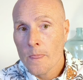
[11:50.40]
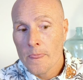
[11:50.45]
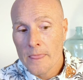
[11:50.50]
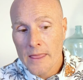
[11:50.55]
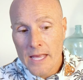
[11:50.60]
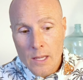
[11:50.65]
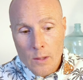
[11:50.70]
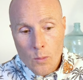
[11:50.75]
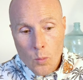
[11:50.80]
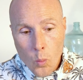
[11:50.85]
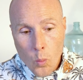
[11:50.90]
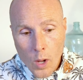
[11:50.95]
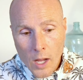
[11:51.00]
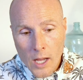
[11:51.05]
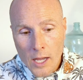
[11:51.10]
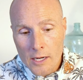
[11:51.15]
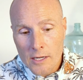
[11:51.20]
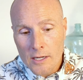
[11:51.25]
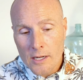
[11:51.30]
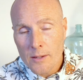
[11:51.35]
They
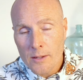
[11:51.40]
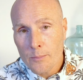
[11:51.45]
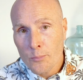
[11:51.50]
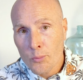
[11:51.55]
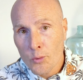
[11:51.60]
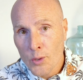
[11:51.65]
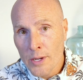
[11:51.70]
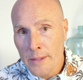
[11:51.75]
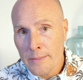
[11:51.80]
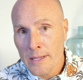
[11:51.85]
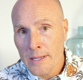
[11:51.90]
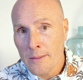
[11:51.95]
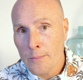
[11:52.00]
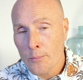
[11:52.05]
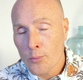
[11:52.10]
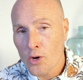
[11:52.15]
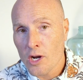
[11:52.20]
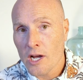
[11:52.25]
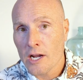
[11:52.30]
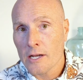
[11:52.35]
want
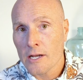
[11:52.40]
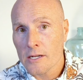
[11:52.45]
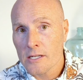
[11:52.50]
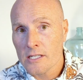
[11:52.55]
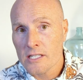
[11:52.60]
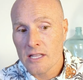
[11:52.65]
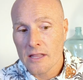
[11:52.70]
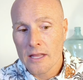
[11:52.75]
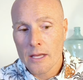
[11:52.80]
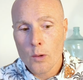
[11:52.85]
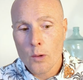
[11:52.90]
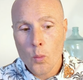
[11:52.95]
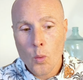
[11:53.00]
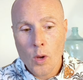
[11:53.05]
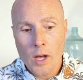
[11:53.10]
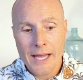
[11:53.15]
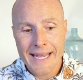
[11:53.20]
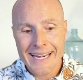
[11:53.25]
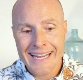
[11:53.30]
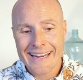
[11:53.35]
premium products. They
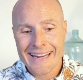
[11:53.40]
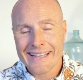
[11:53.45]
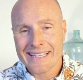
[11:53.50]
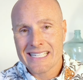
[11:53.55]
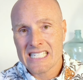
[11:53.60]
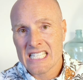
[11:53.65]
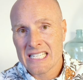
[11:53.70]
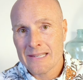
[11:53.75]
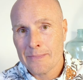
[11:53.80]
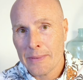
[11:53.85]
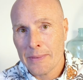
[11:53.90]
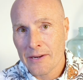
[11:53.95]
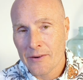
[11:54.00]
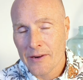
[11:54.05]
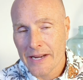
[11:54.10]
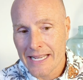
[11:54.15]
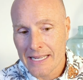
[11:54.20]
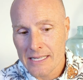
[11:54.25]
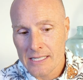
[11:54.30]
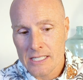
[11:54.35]
want an
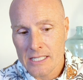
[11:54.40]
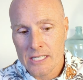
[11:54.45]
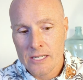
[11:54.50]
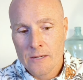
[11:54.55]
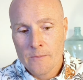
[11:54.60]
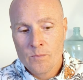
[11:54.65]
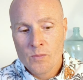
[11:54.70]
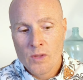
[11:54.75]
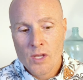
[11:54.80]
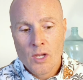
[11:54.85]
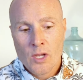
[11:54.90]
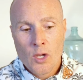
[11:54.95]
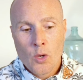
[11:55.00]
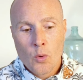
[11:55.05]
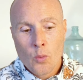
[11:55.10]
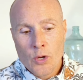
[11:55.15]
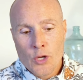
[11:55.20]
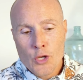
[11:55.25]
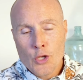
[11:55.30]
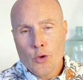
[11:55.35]
experience.
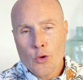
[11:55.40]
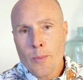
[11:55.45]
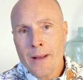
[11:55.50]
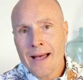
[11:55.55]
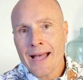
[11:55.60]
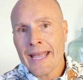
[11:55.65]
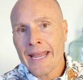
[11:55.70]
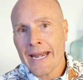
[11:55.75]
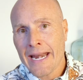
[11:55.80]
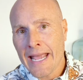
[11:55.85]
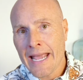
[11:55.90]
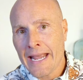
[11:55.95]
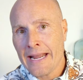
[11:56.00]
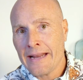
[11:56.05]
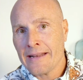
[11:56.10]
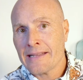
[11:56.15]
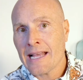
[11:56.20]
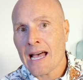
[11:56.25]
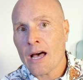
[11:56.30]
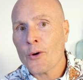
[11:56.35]
When you buy an
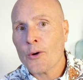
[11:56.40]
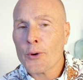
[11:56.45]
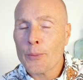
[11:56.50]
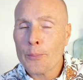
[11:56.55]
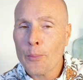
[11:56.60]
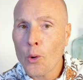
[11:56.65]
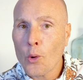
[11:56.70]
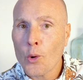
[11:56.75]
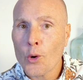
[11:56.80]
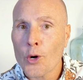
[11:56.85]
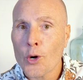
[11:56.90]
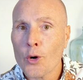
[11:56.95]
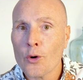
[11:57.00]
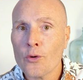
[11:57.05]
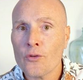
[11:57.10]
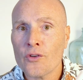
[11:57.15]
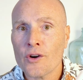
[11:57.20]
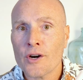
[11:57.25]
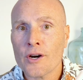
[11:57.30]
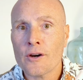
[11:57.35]
$8 pour
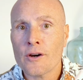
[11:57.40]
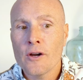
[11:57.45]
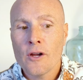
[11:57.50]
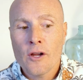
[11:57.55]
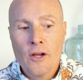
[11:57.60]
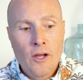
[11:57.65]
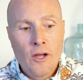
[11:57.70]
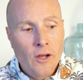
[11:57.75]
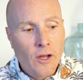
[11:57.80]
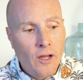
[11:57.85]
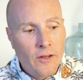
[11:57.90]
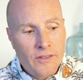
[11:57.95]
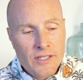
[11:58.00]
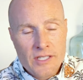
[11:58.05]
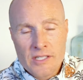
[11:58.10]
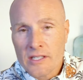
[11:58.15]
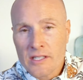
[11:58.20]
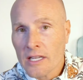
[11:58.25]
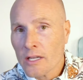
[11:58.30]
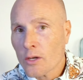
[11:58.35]
over of a
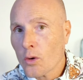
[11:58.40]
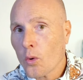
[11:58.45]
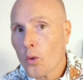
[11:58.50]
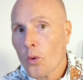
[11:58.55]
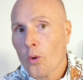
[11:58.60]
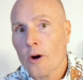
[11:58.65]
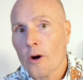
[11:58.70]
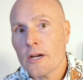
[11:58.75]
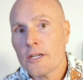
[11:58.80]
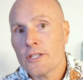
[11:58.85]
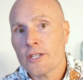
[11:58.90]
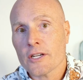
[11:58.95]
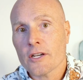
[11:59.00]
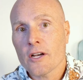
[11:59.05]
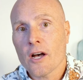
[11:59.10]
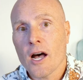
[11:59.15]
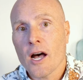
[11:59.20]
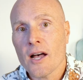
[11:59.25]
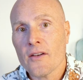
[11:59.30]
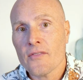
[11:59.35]
single origin
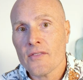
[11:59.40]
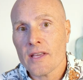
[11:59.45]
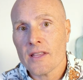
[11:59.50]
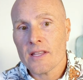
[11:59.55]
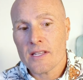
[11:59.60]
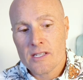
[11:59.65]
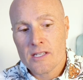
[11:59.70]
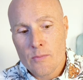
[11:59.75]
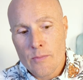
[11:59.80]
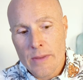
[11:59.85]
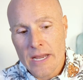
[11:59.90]
coffee that's